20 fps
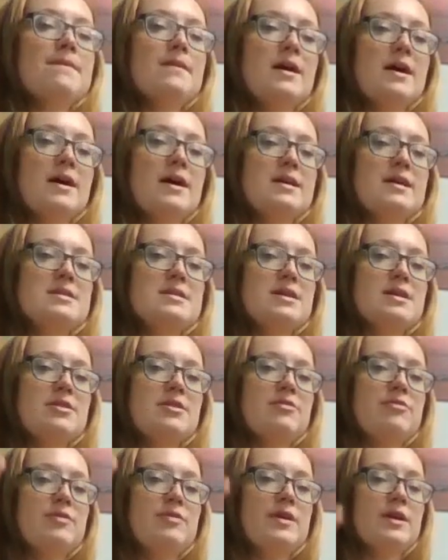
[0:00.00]

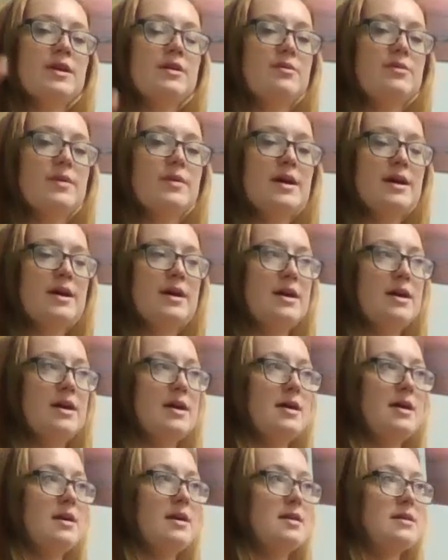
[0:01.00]
Exhale, flick it
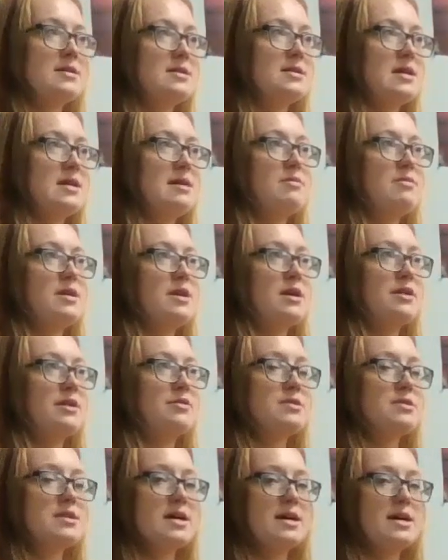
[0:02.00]
away. Same thing,
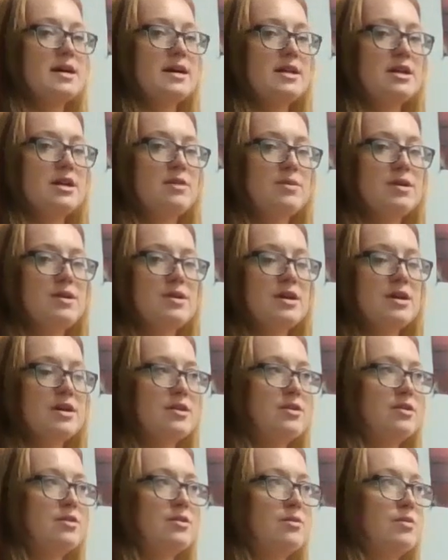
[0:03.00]
other side. Here we
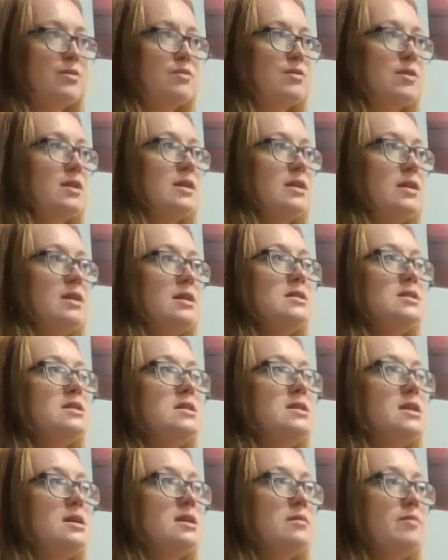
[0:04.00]
go. We're
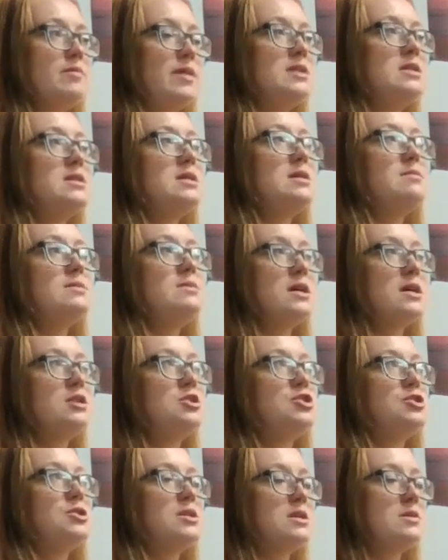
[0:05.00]
releasing pent-up
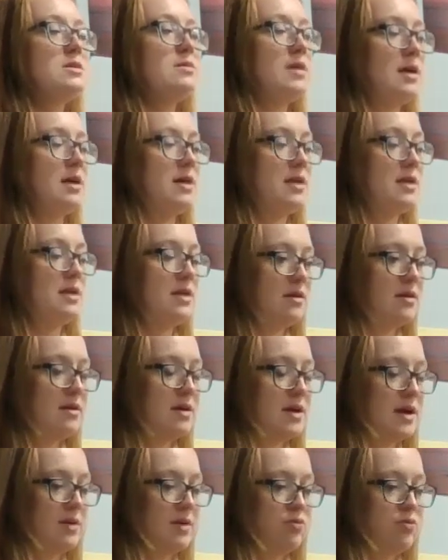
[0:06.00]
tension in the body. All
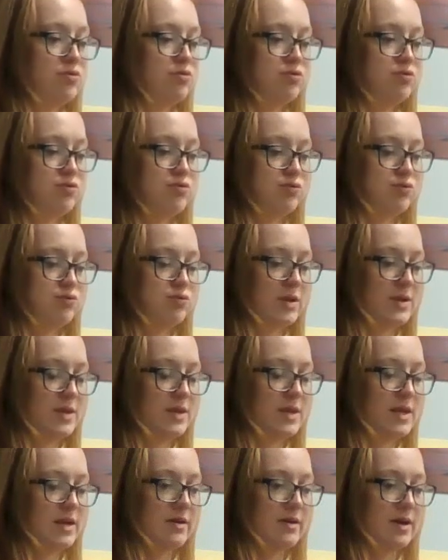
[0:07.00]
right. Let
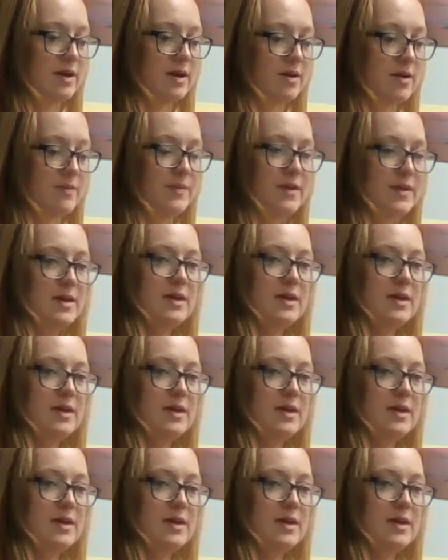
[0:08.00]
the air out.